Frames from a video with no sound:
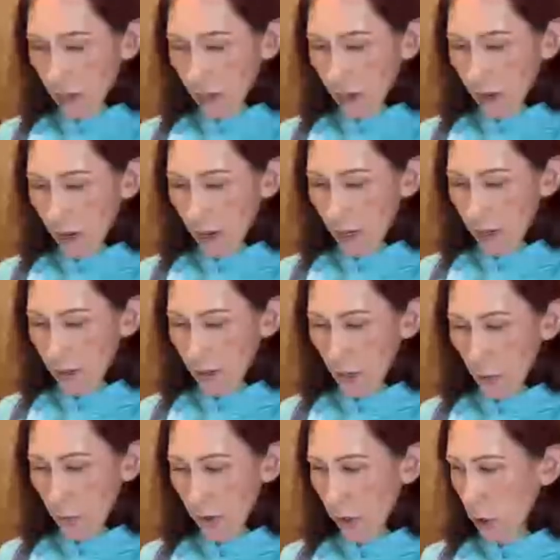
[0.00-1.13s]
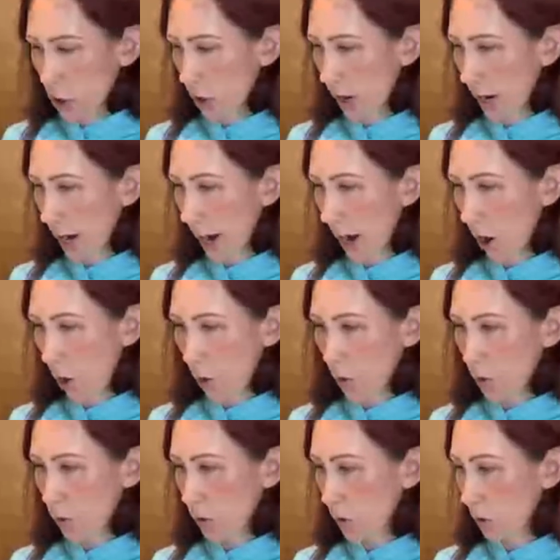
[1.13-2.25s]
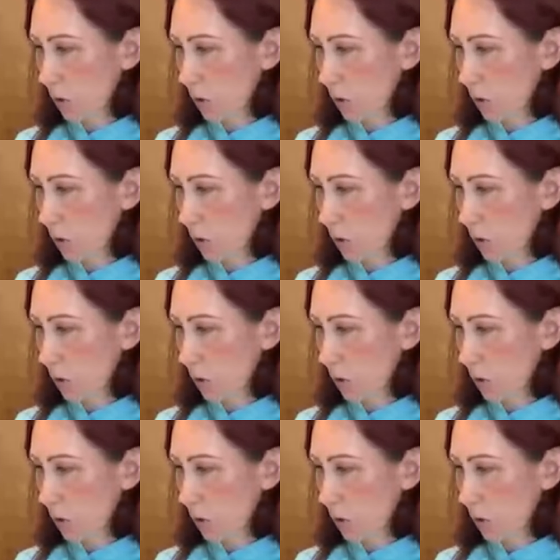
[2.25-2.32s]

I think I want to try out